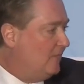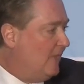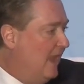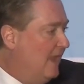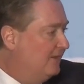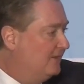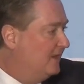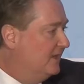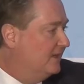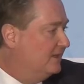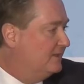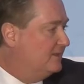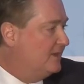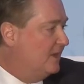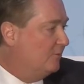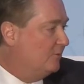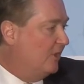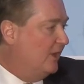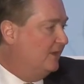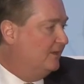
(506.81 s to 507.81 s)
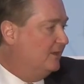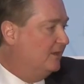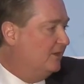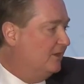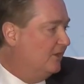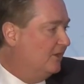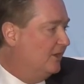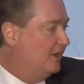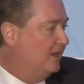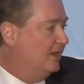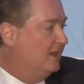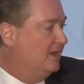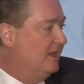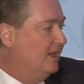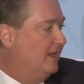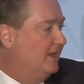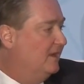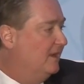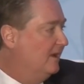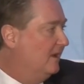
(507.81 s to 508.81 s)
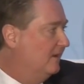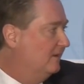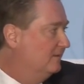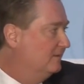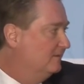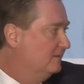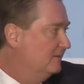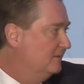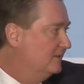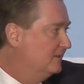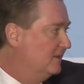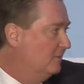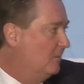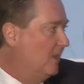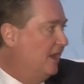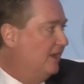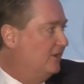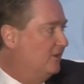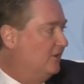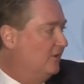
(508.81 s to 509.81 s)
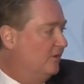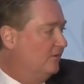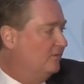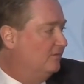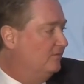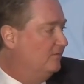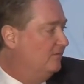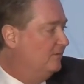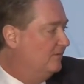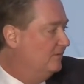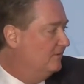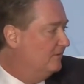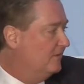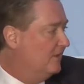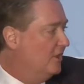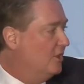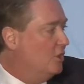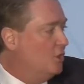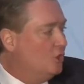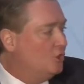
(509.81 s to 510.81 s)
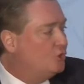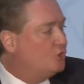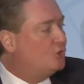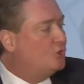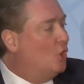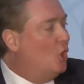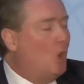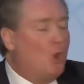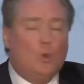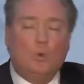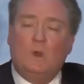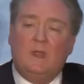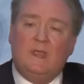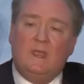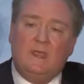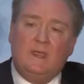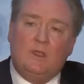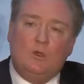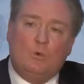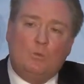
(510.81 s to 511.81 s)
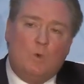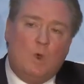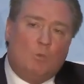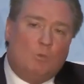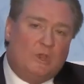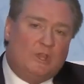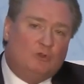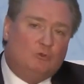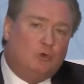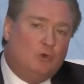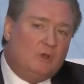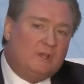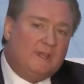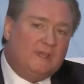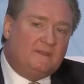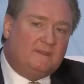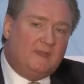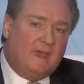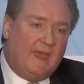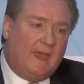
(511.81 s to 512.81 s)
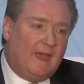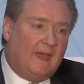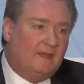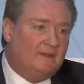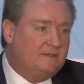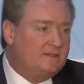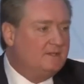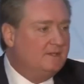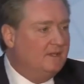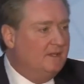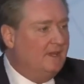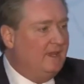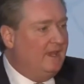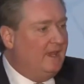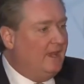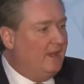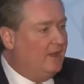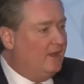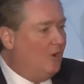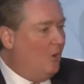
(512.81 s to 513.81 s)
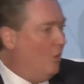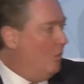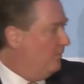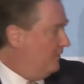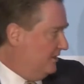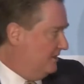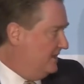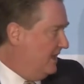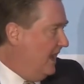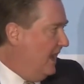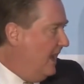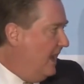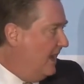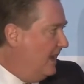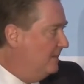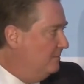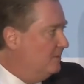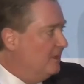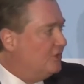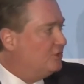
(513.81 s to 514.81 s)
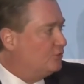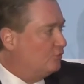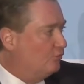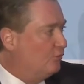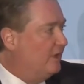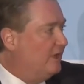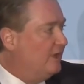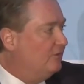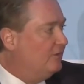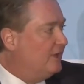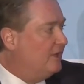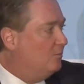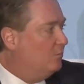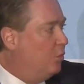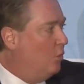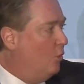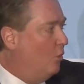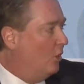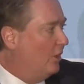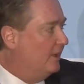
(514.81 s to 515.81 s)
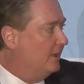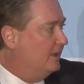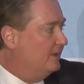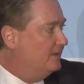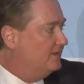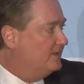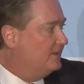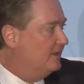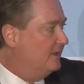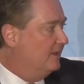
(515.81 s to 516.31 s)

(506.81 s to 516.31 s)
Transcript: I think, Deborah, I think you're gonna need the mic here. So when we look at that over time, it's really important